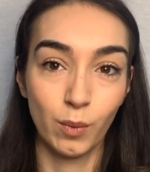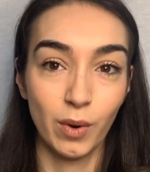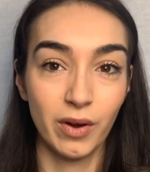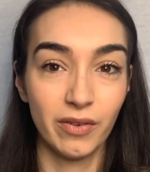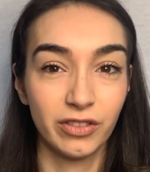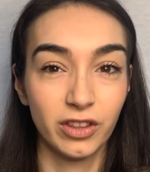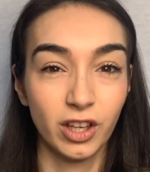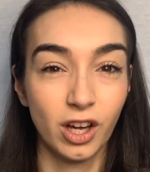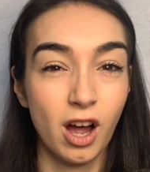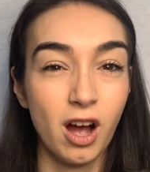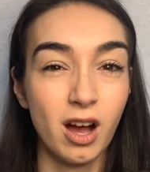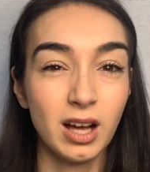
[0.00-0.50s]

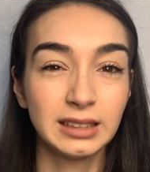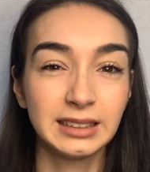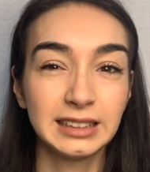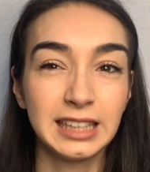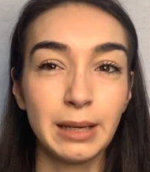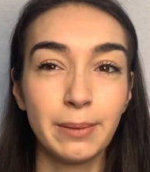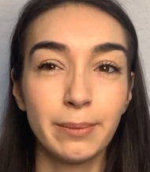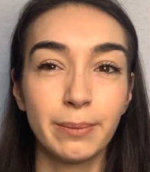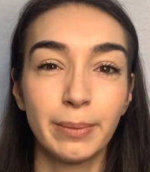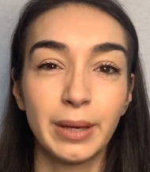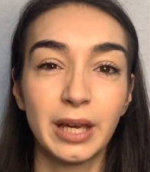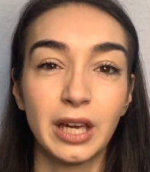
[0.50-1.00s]
car
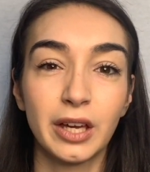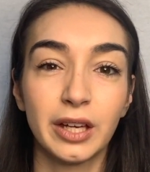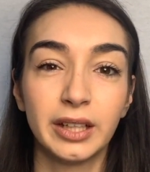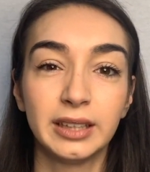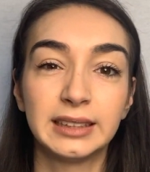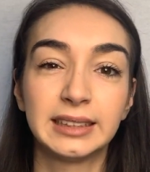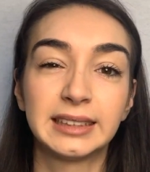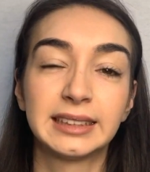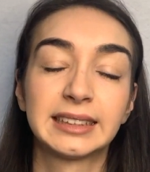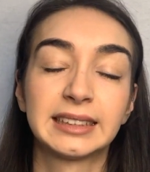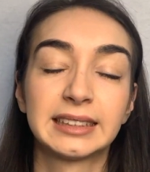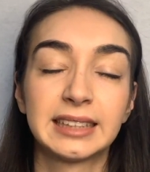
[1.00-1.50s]
seat
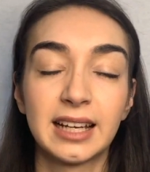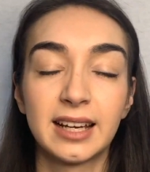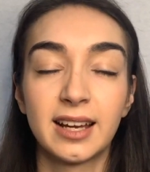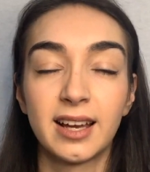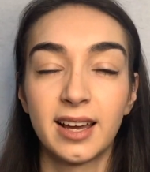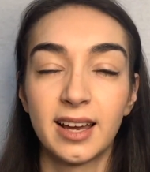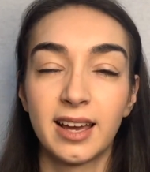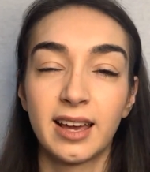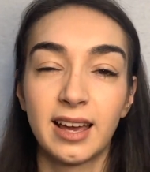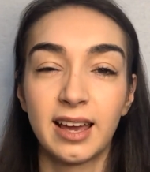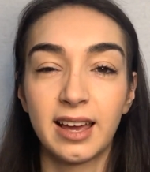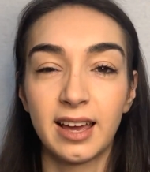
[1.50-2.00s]
because
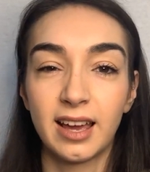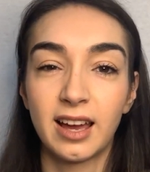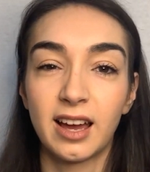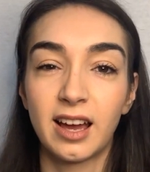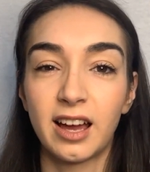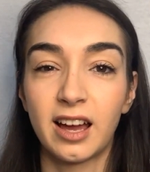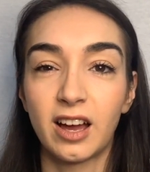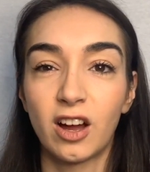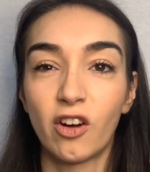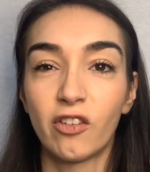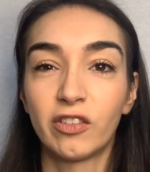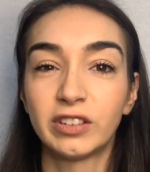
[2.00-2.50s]

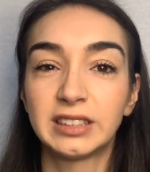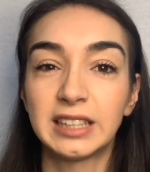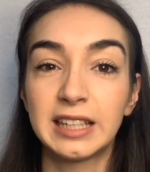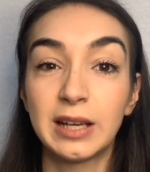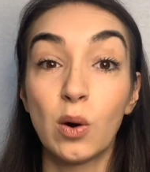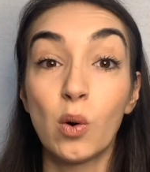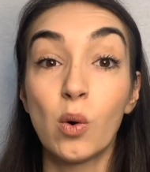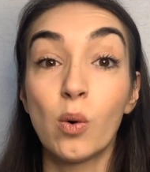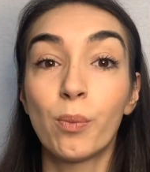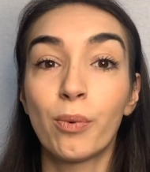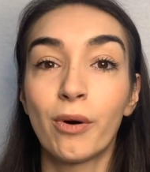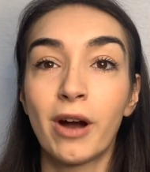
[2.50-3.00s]
obviously
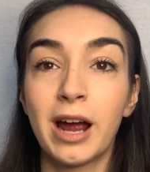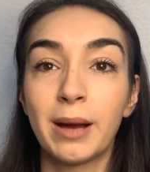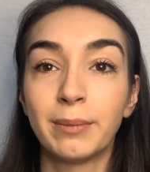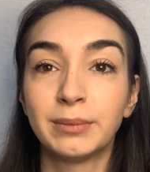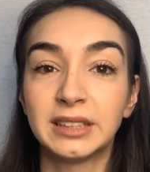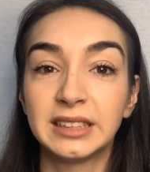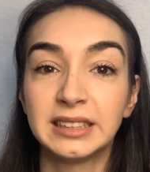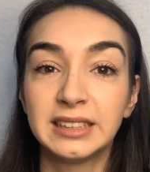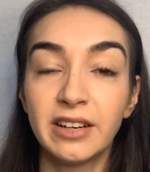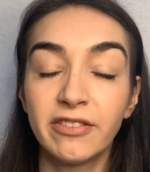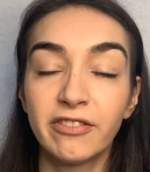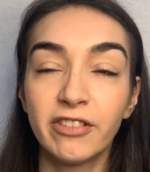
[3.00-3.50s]
all prams are
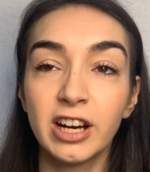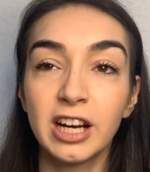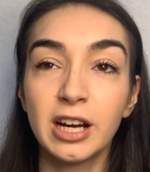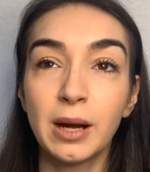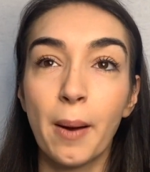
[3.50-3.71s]
different.